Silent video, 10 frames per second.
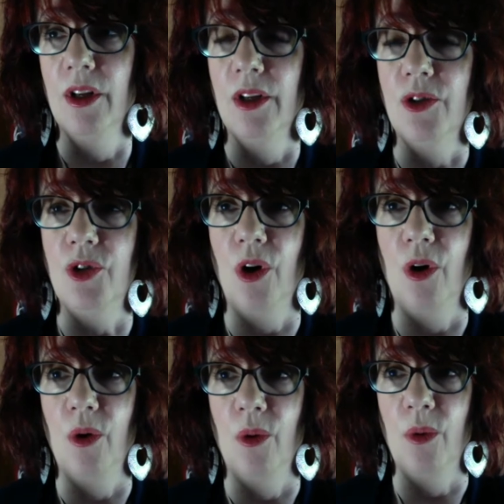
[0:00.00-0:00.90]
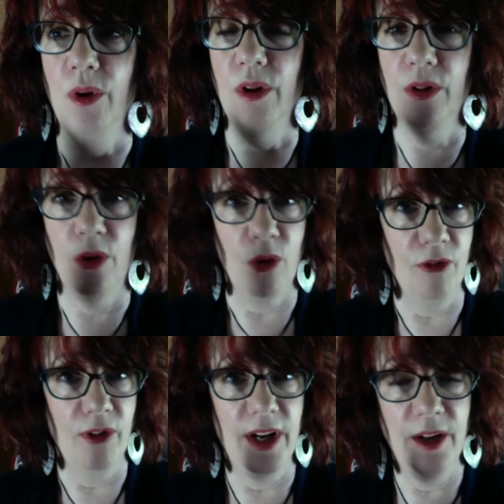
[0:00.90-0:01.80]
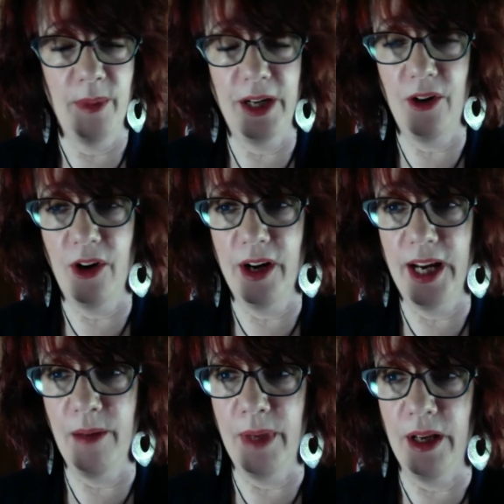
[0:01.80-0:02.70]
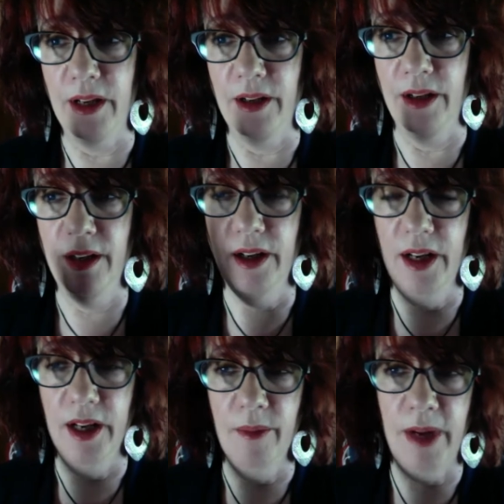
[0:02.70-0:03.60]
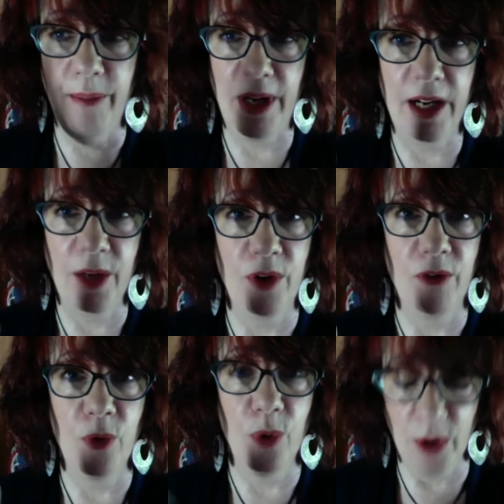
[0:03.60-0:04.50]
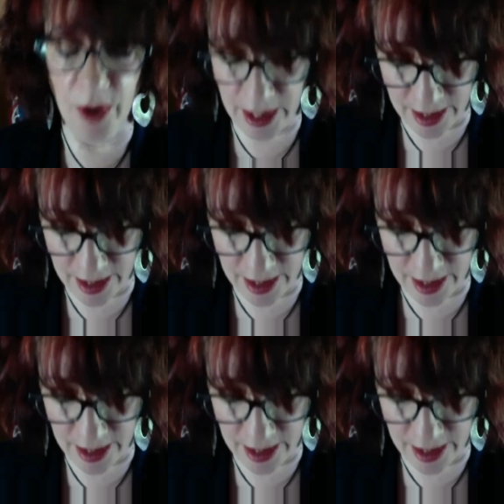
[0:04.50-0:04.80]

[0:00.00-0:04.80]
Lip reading: So the whole front end of my car came in and my body went forward and